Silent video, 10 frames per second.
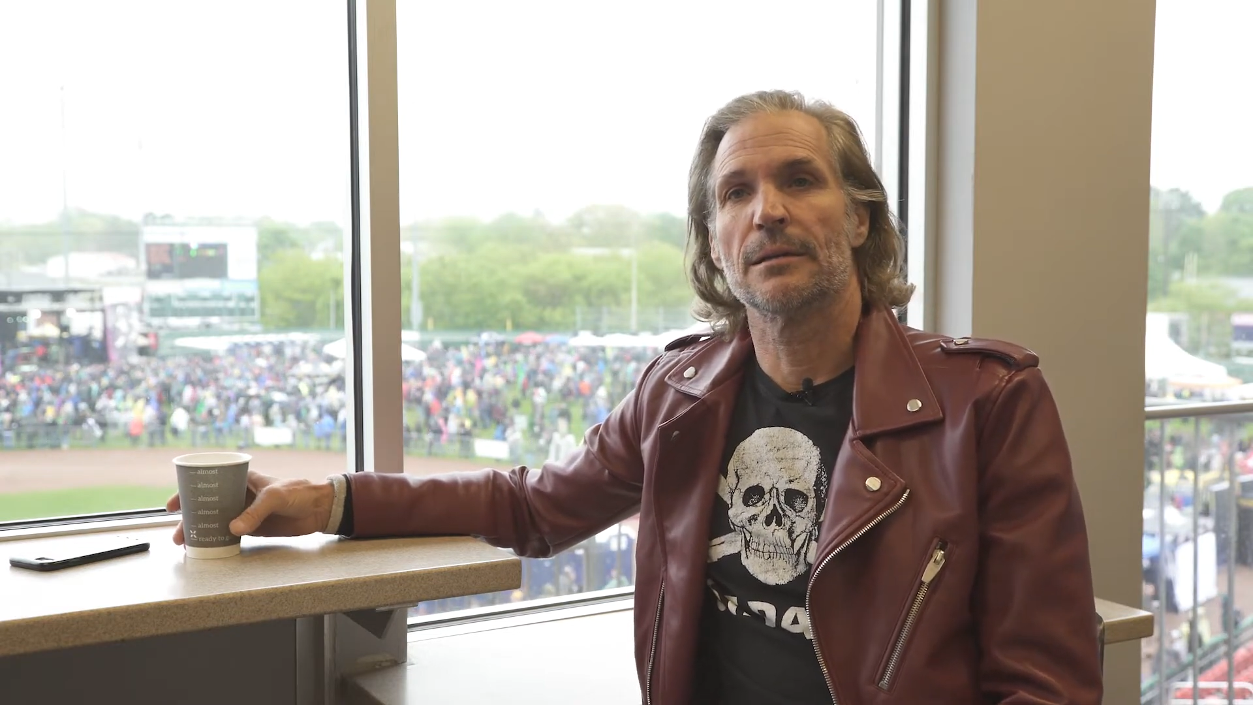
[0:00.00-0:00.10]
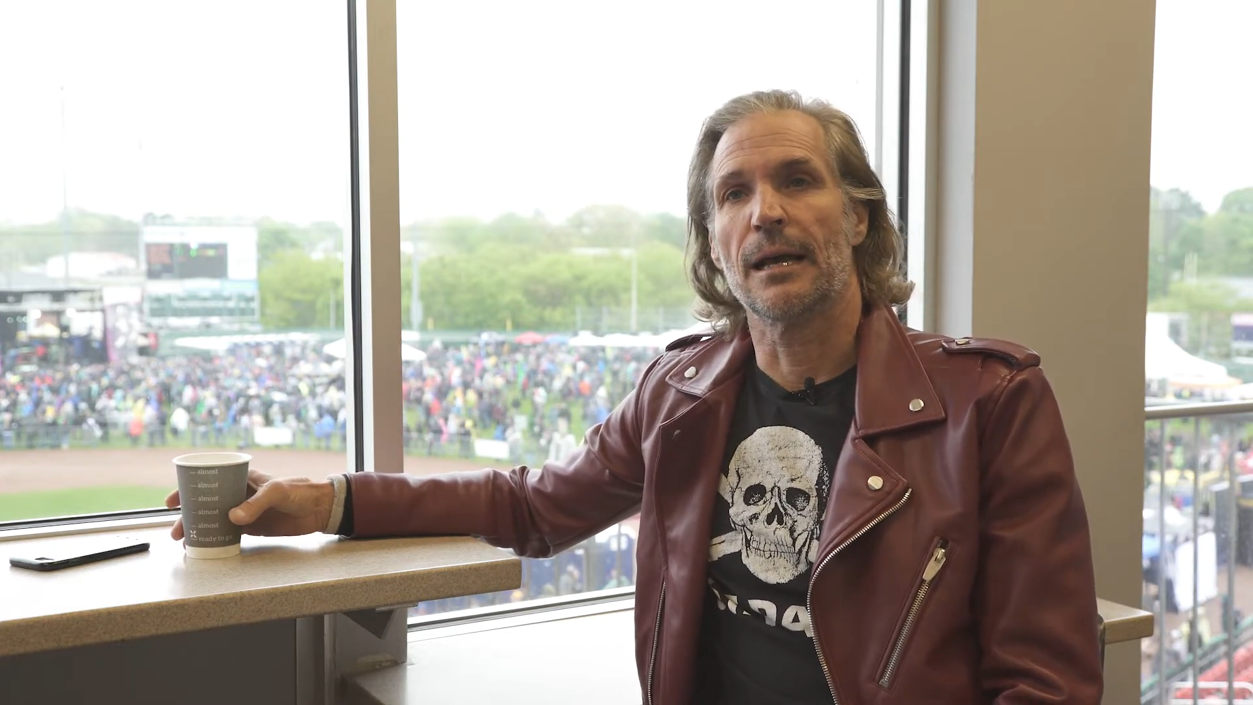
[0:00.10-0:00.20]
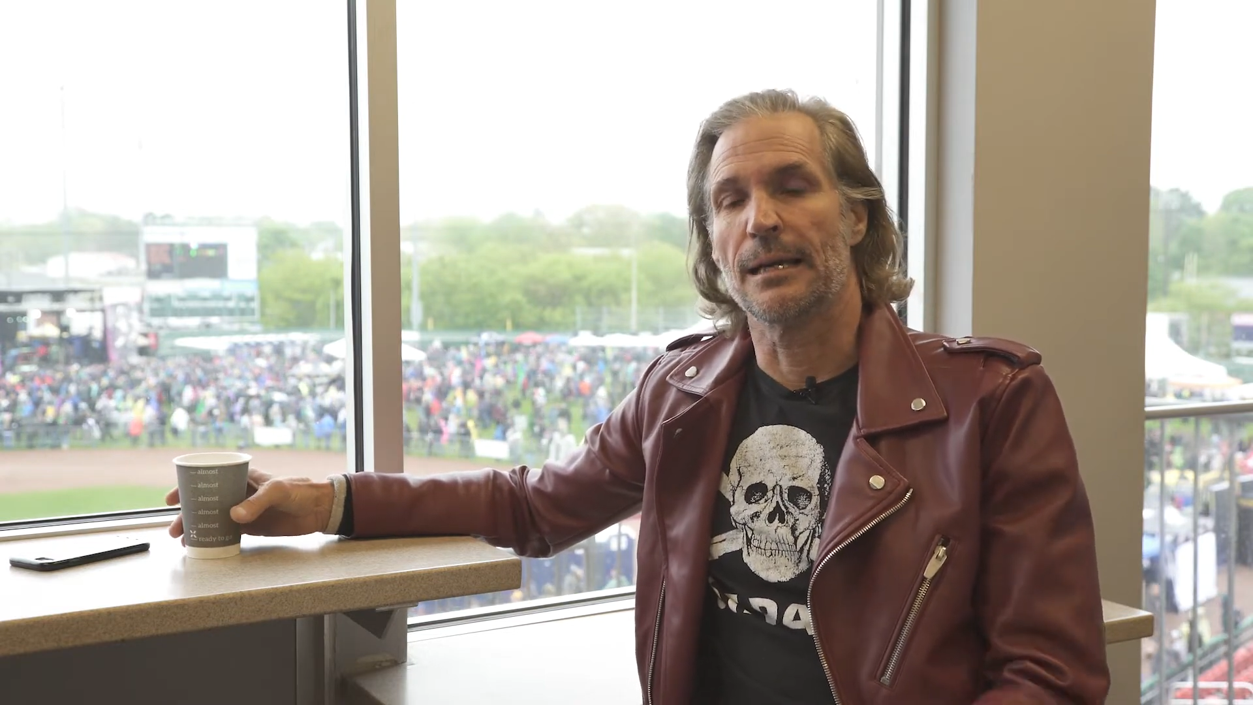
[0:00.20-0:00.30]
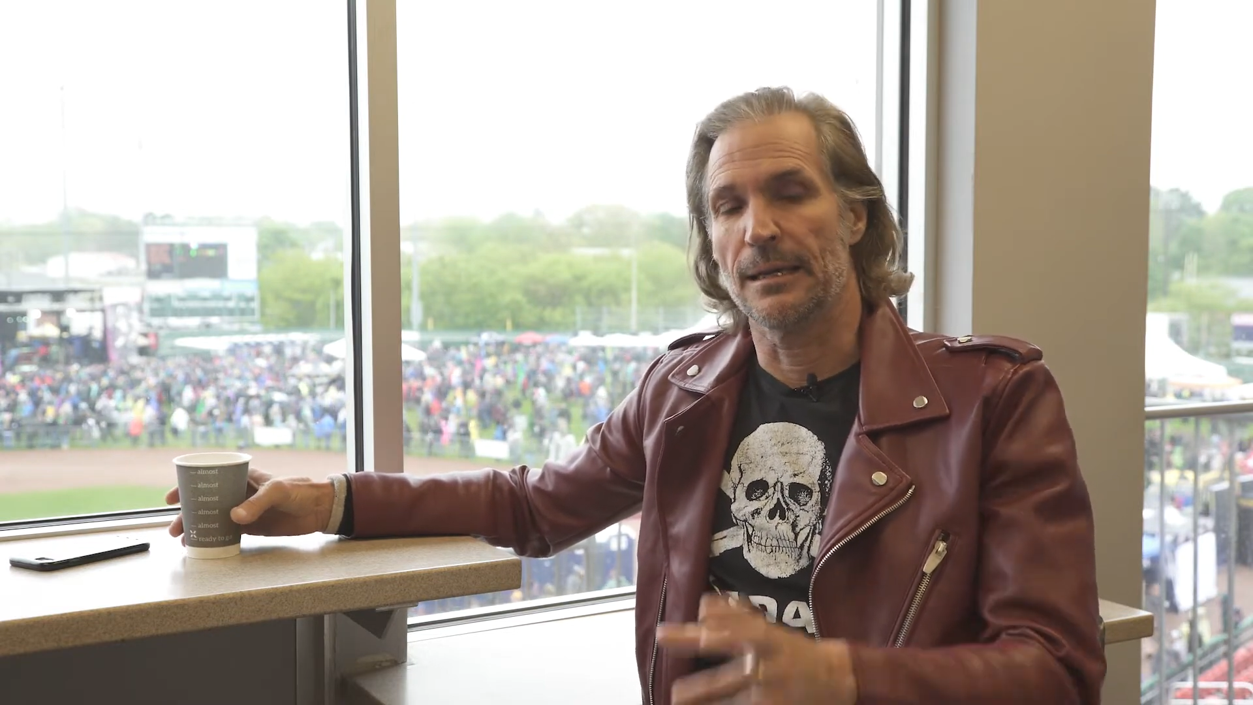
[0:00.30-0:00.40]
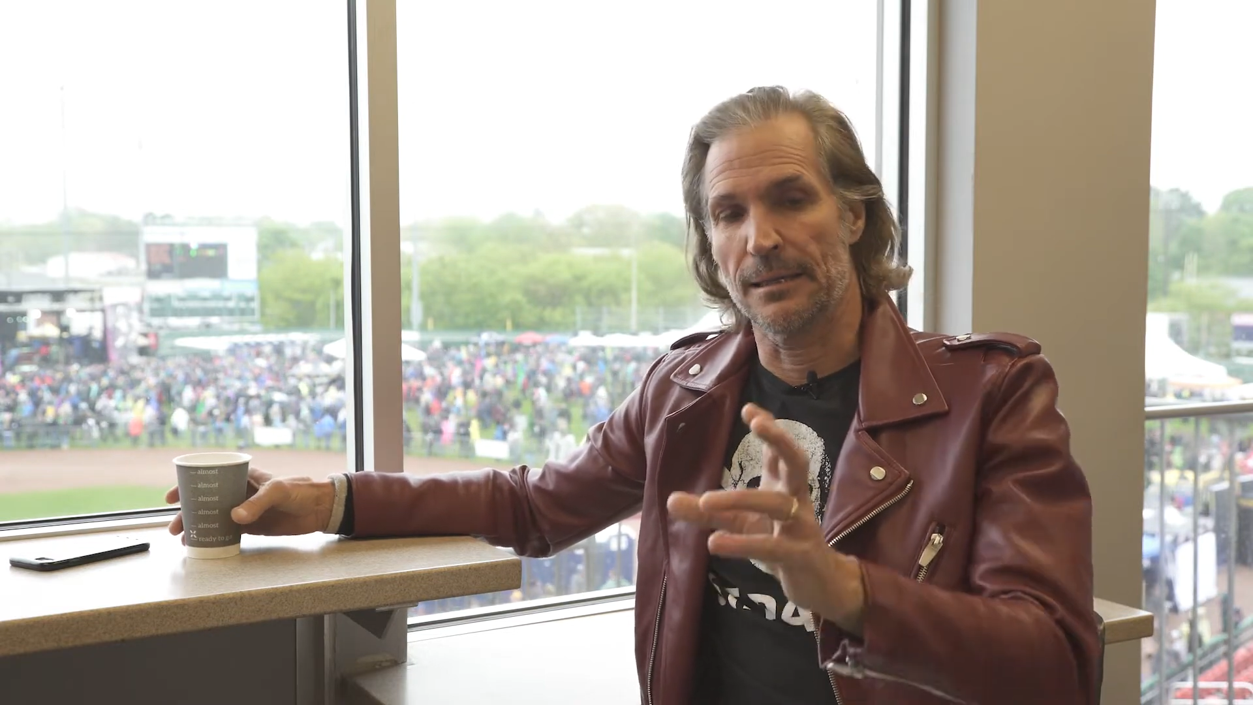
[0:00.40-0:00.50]

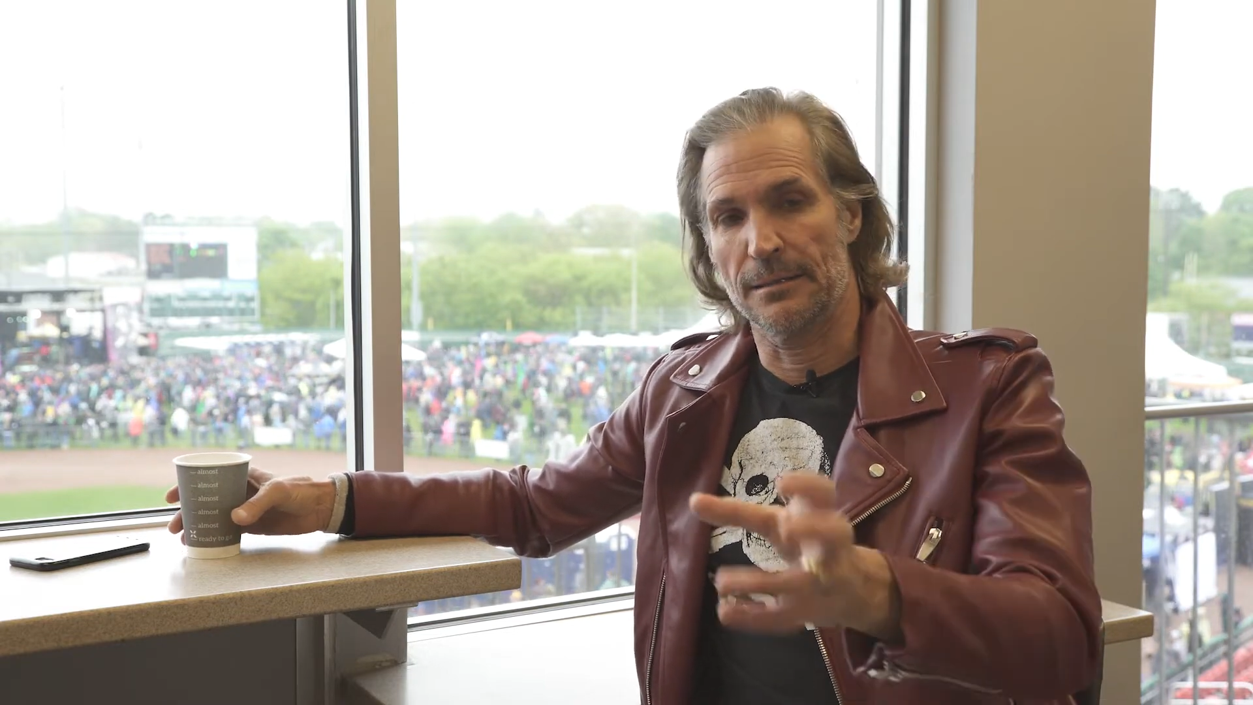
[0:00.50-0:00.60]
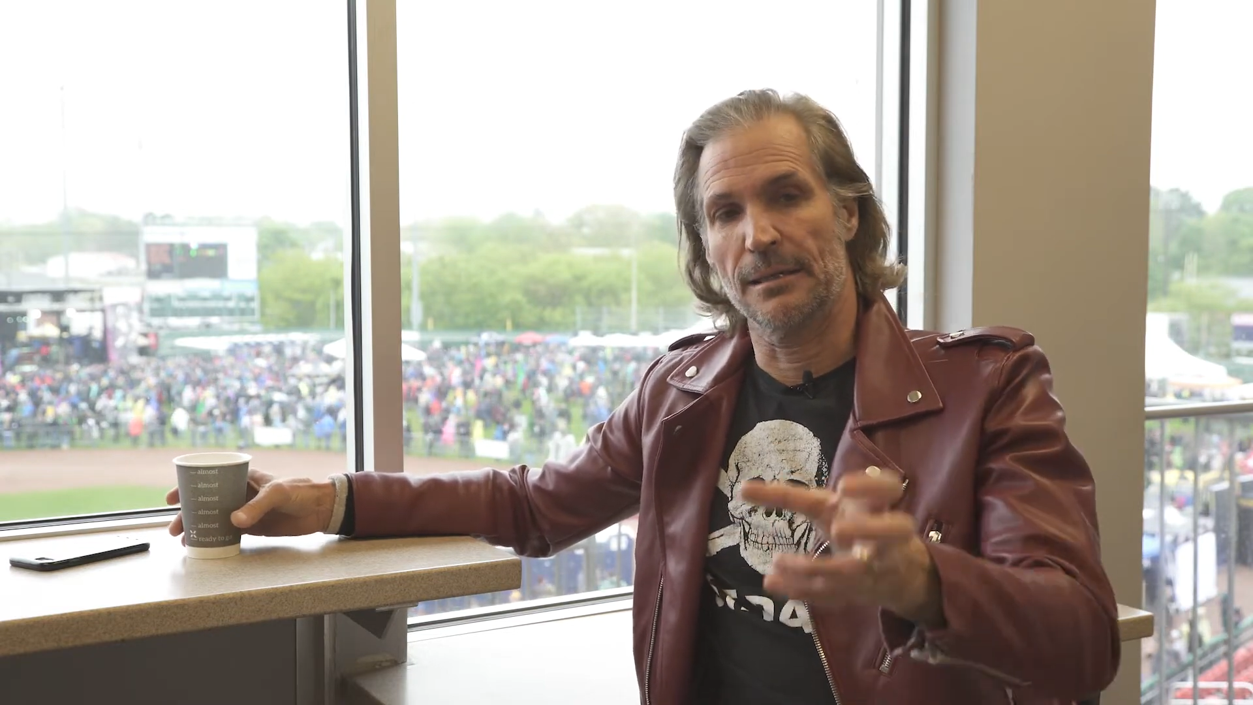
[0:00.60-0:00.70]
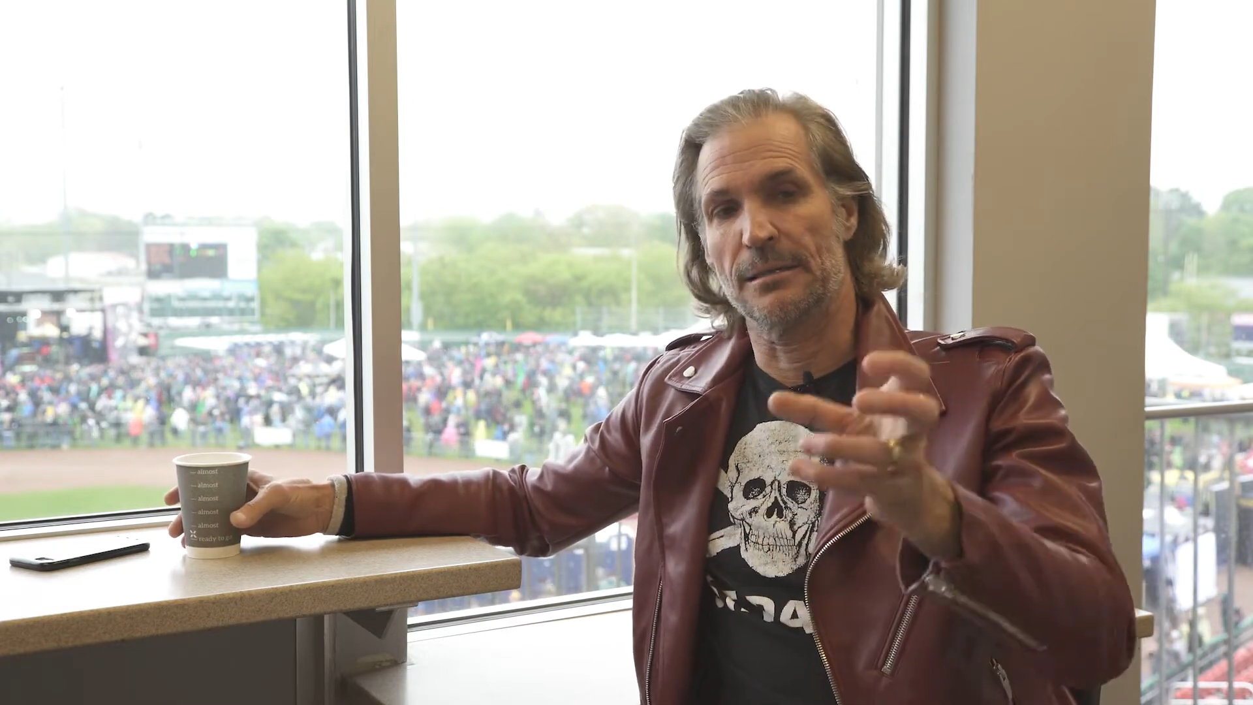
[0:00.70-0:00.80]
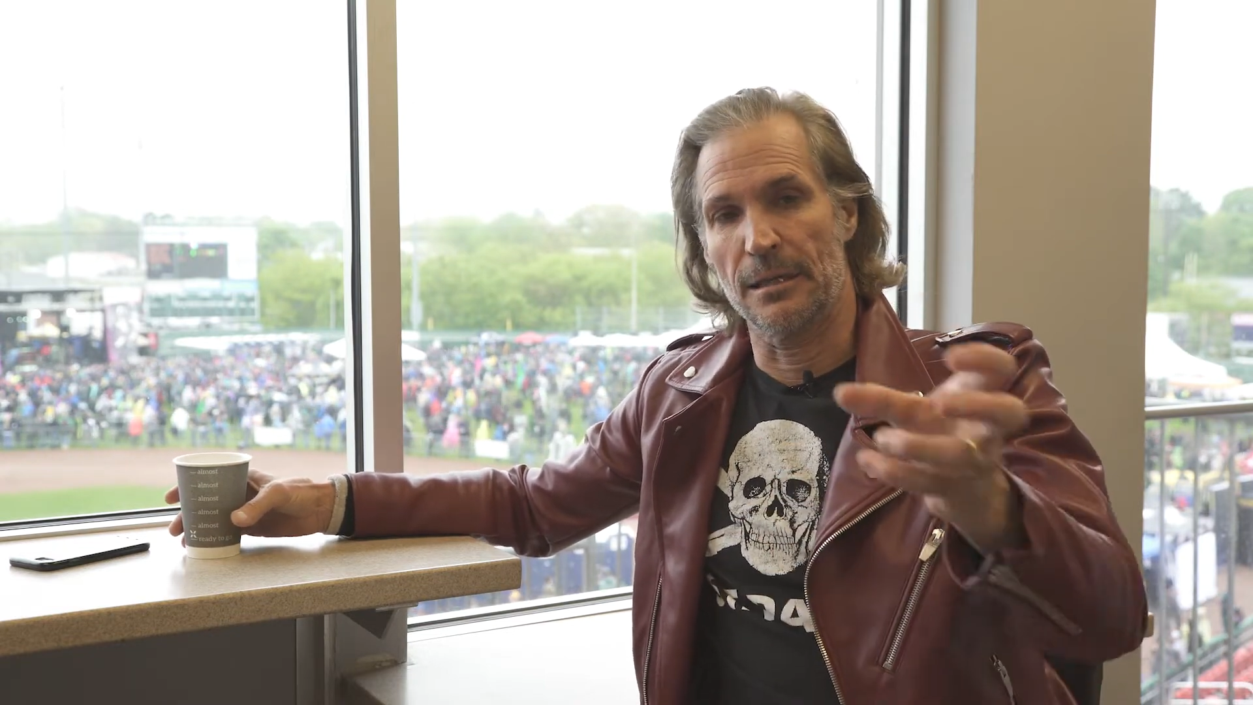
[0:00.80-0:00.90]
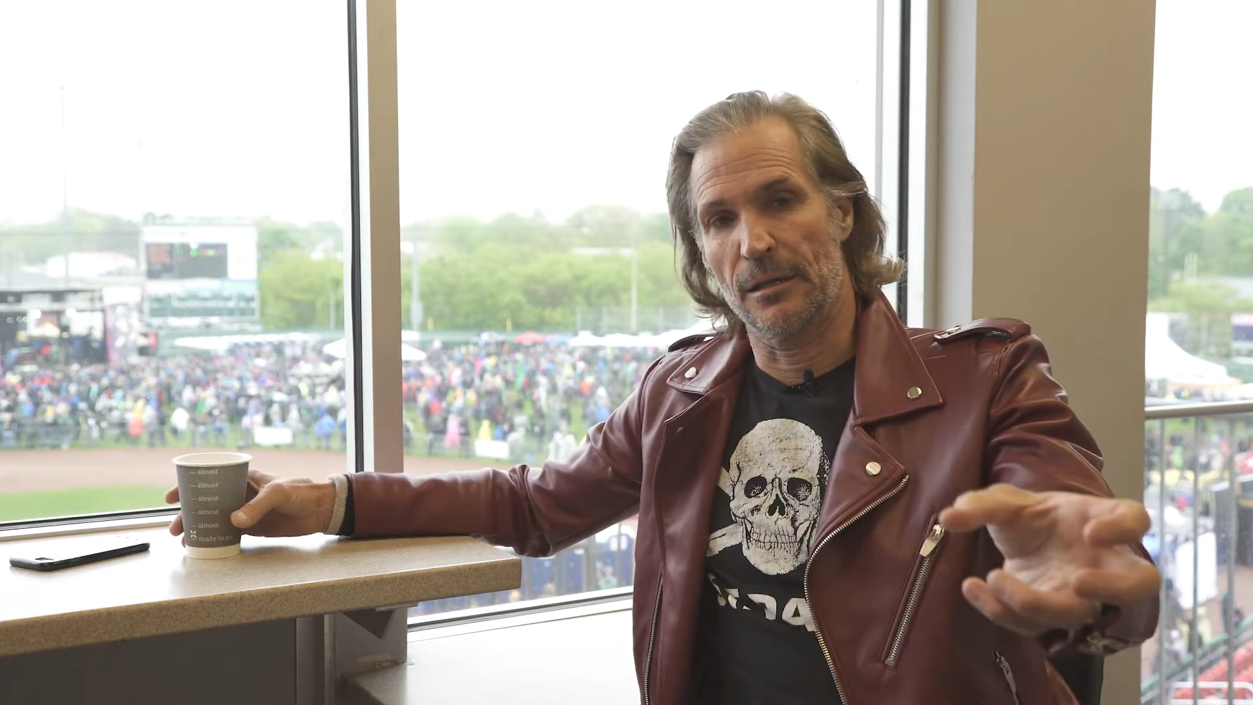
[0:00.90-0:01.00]
and it
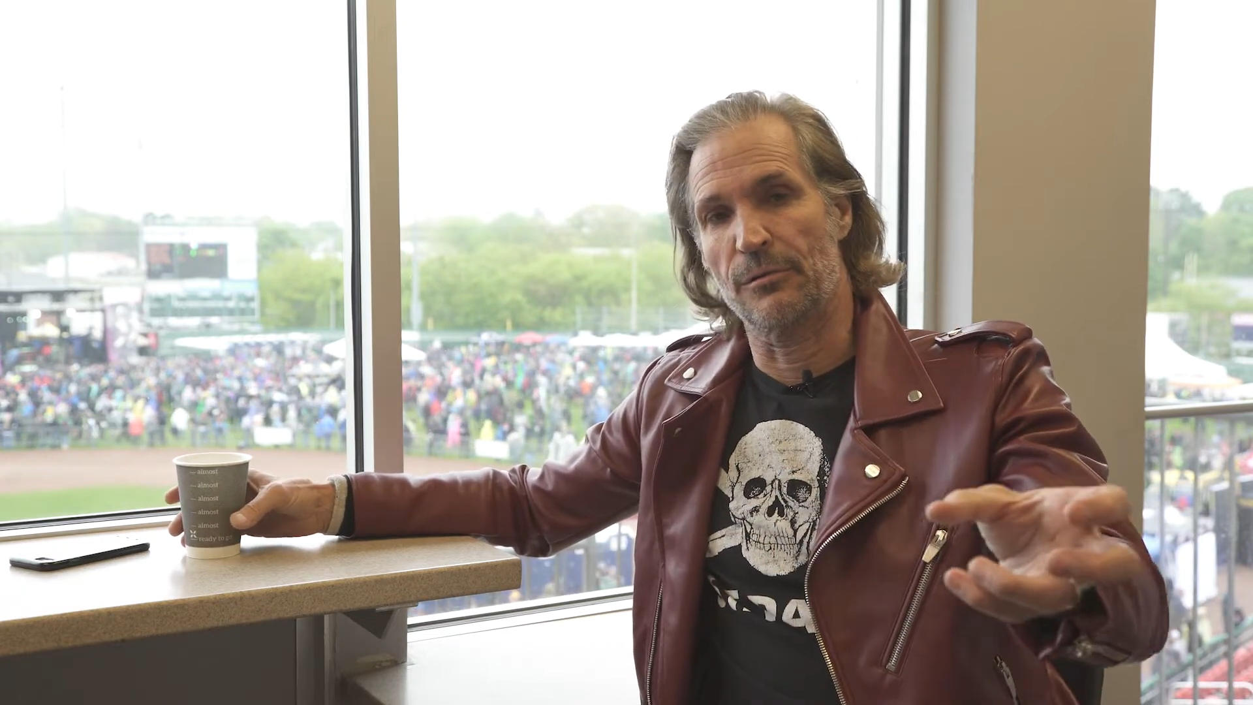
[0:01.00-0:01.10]
existed